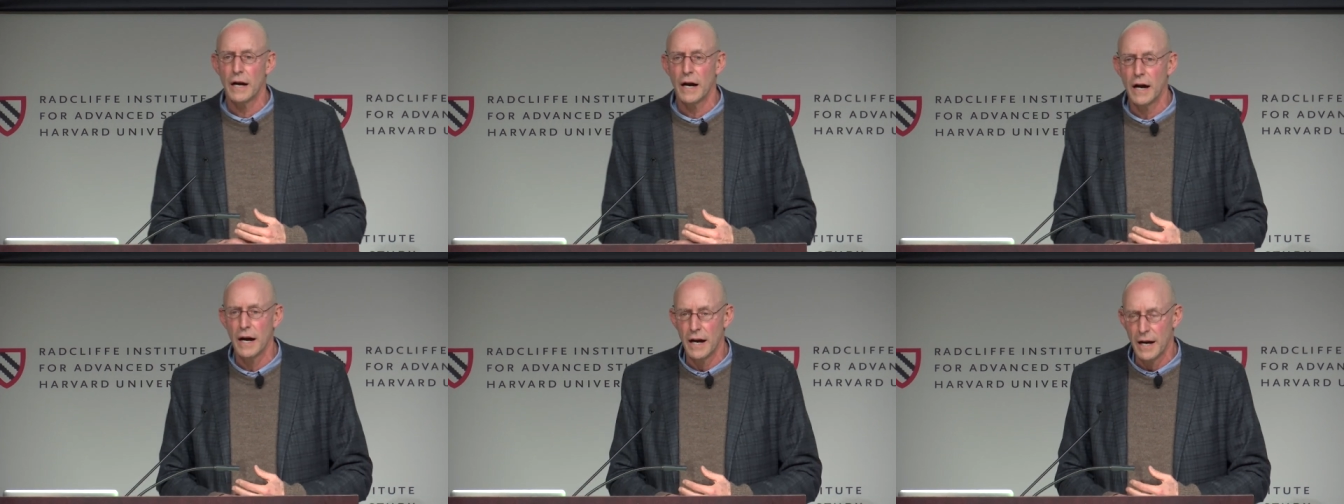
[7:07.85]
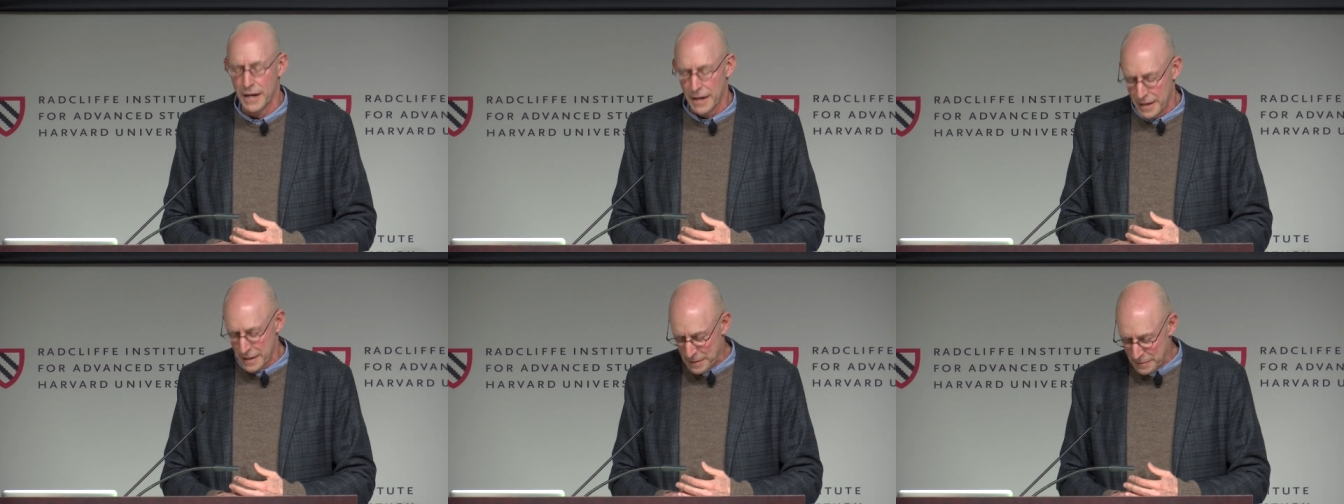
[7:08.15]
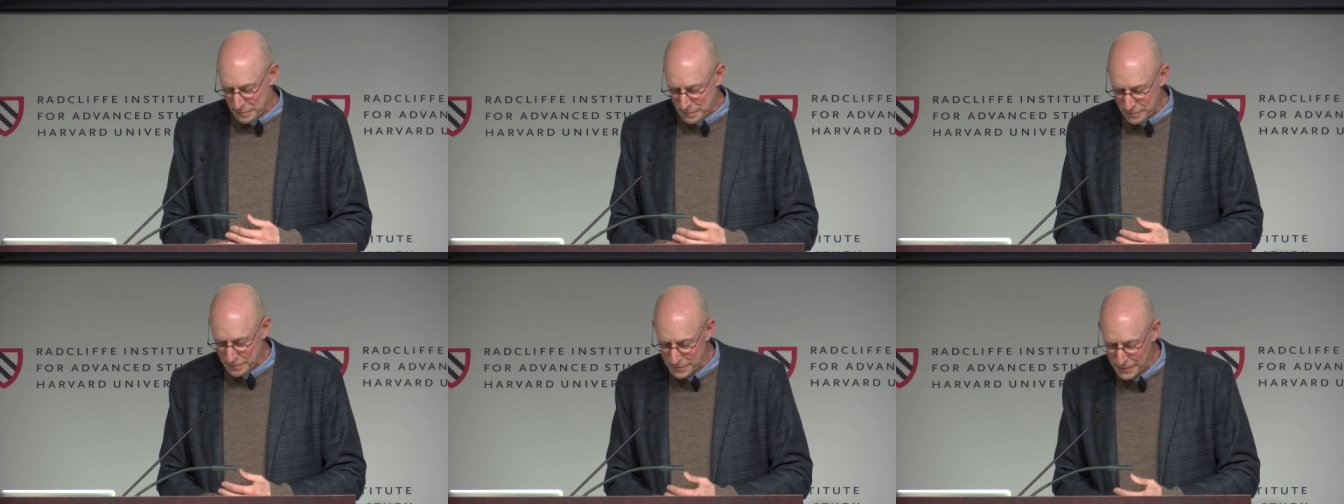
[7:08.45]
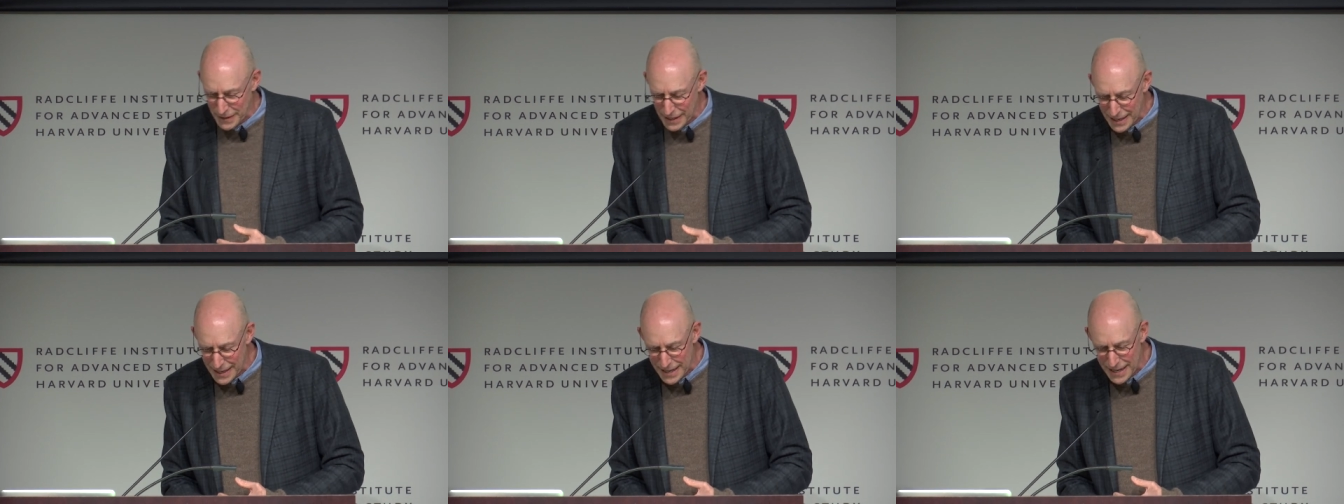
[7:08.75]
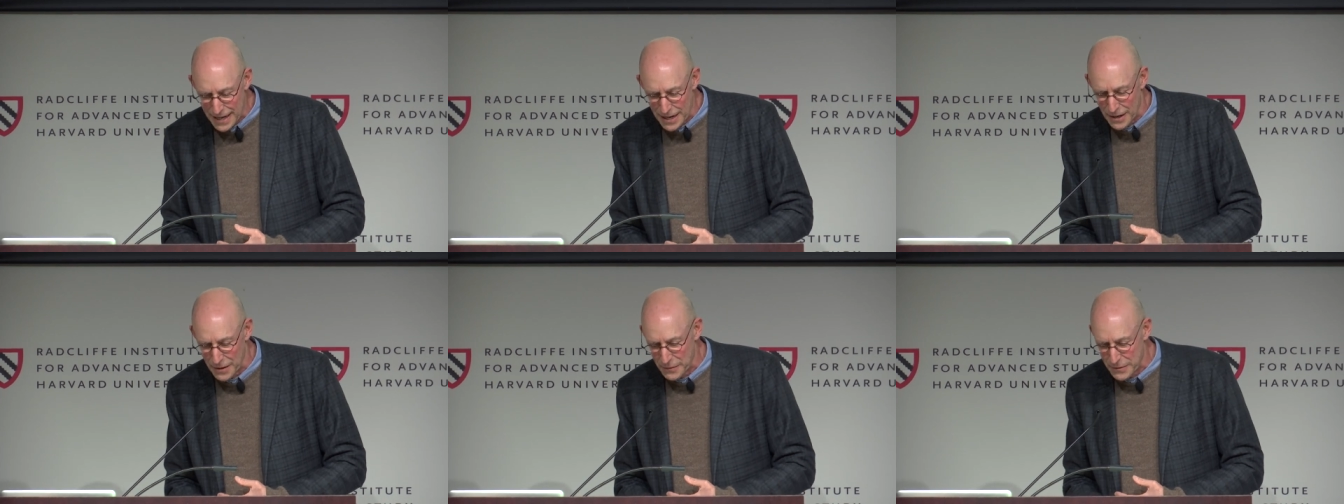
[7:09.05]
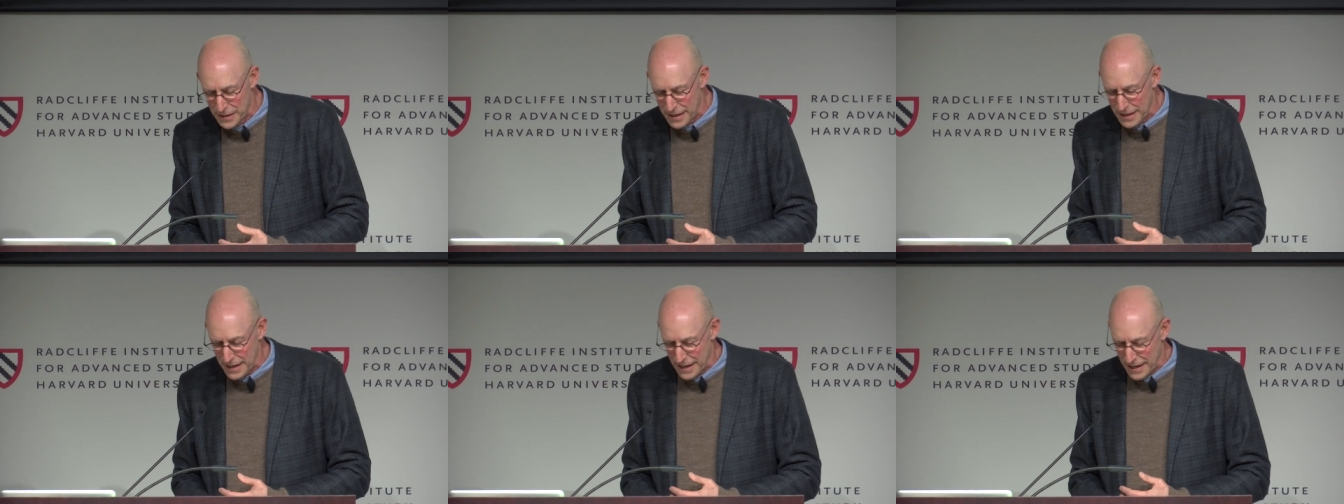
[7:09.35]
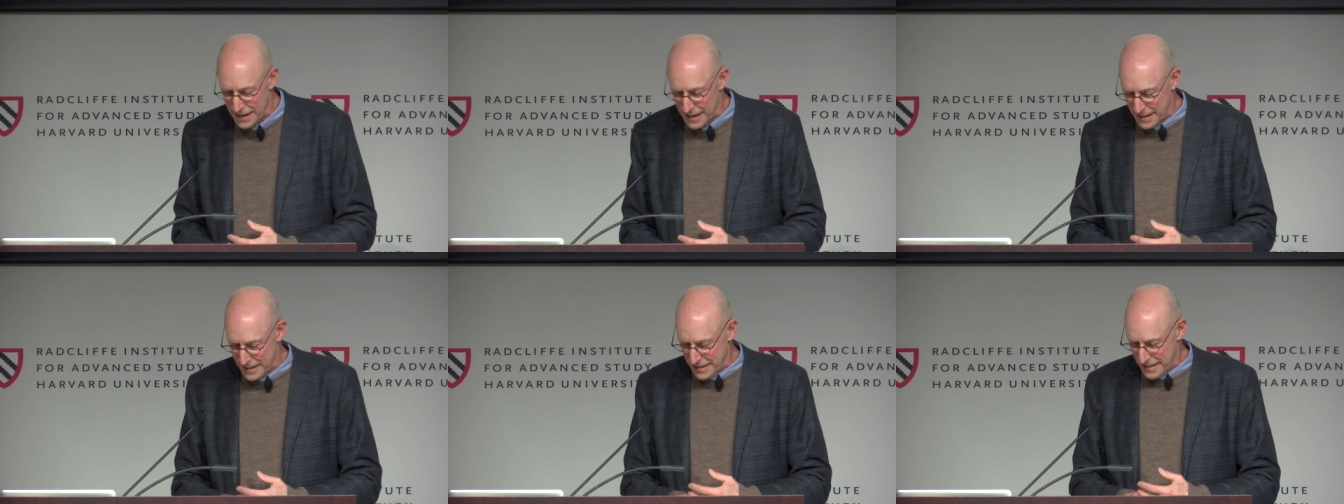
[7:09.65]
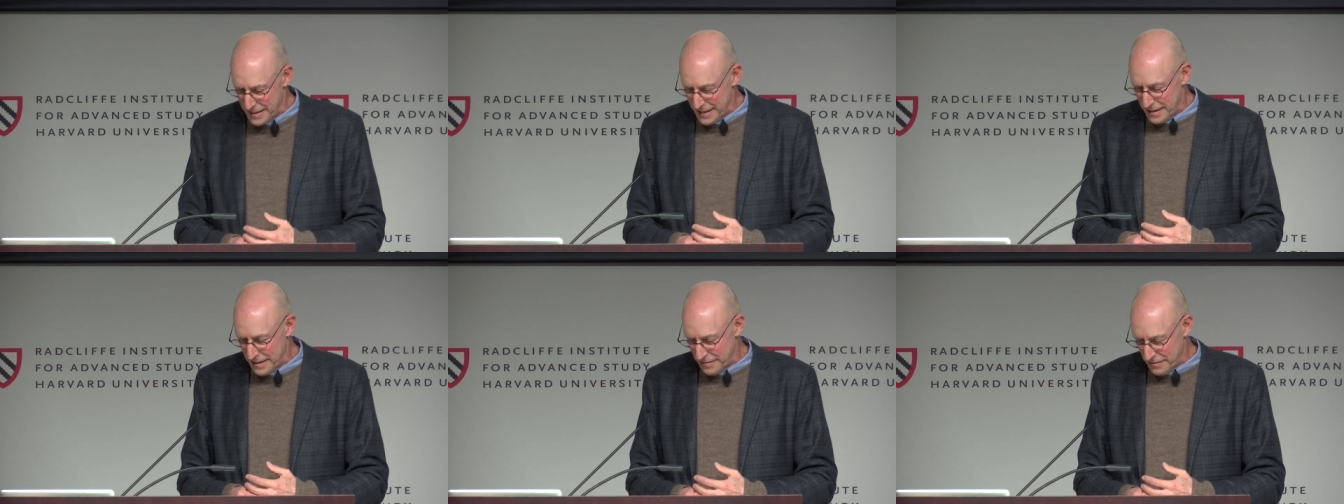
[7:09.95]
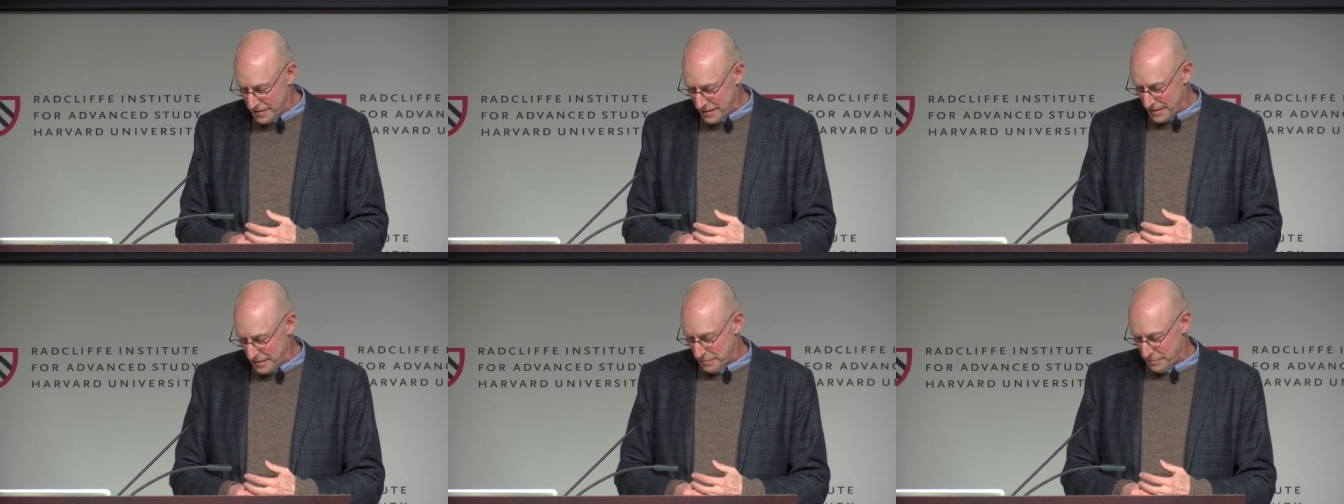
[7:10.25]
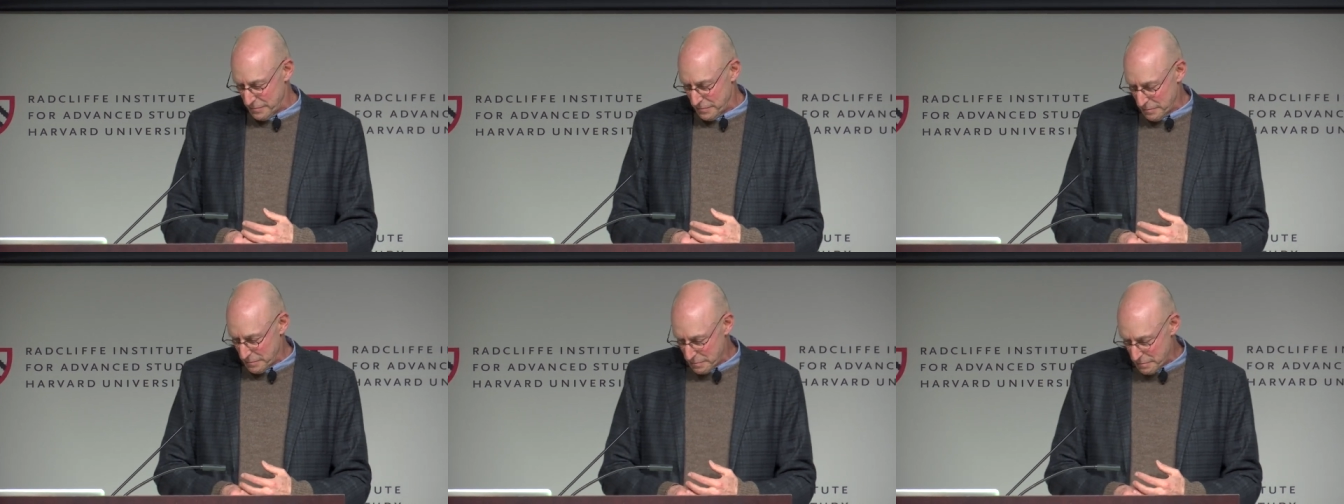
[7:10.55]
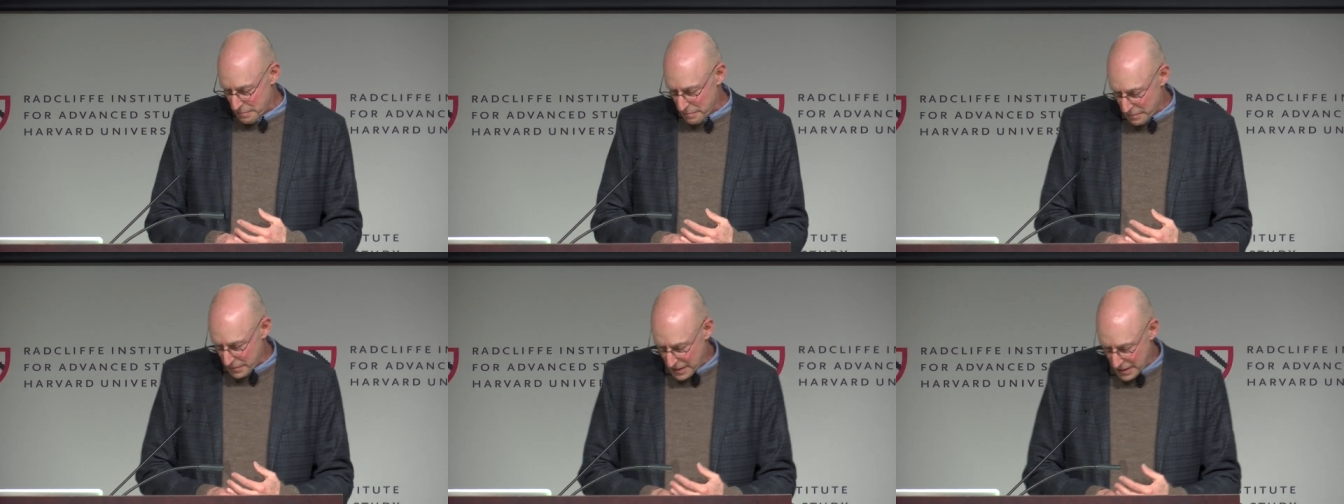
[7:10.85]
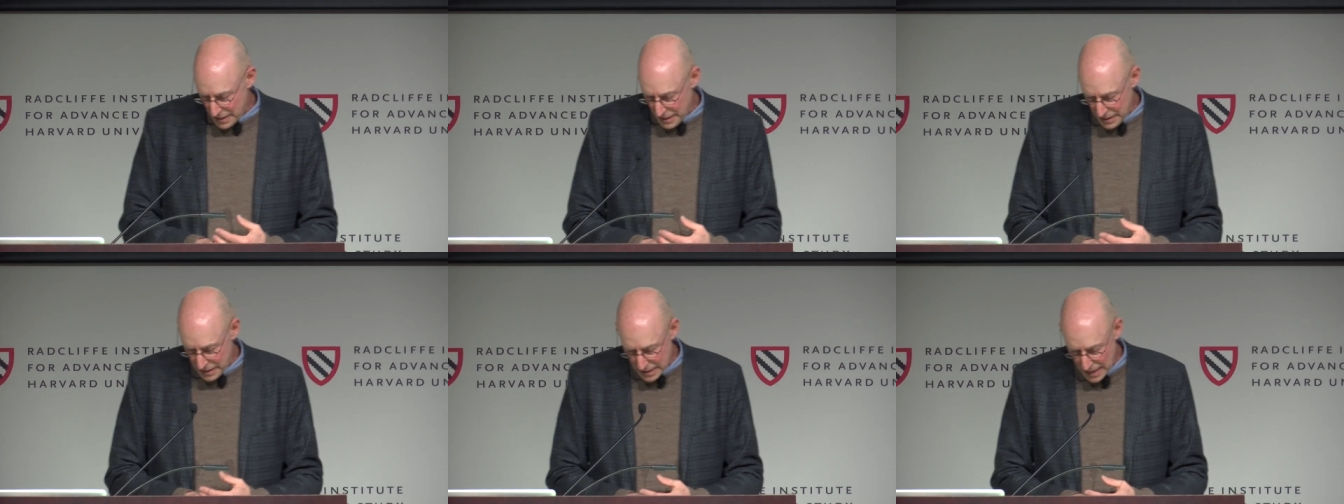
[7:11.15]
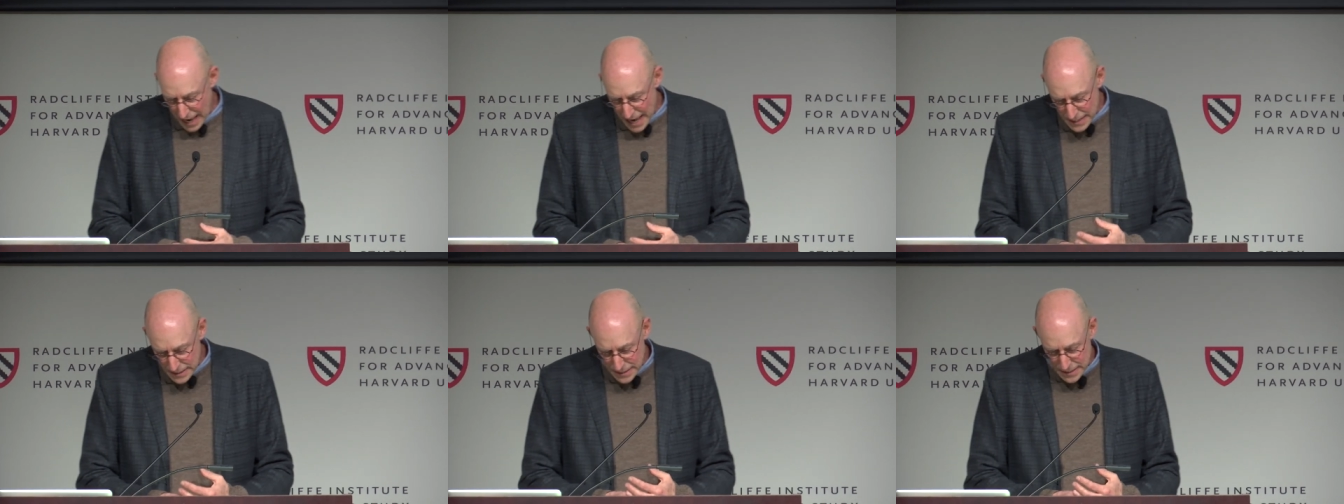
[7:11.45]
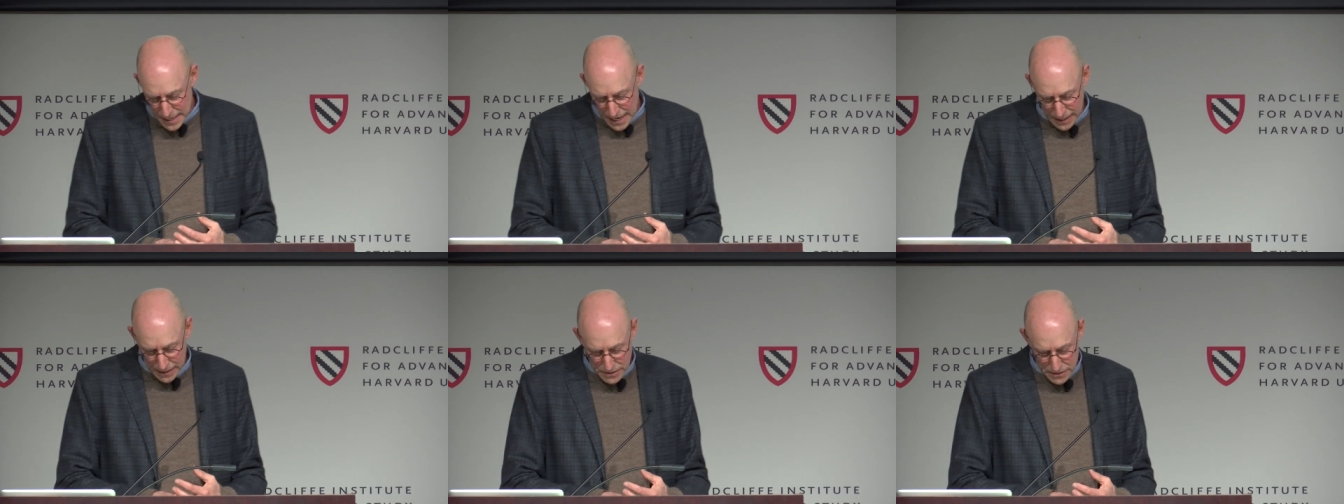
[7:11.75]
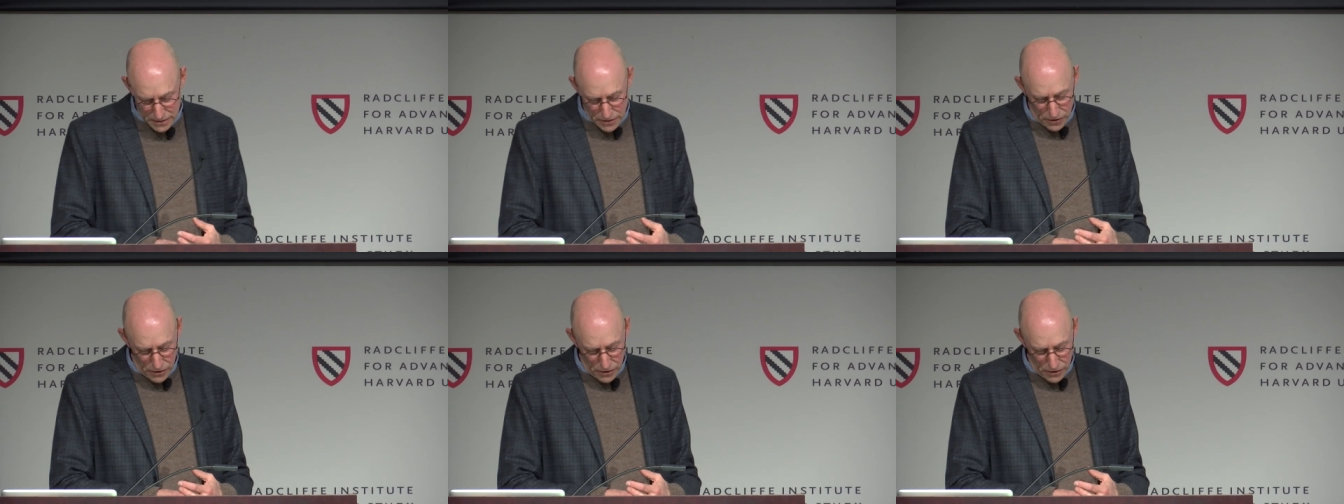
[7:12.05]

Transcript: Um, you know, the, uh, the, the, the Aztecs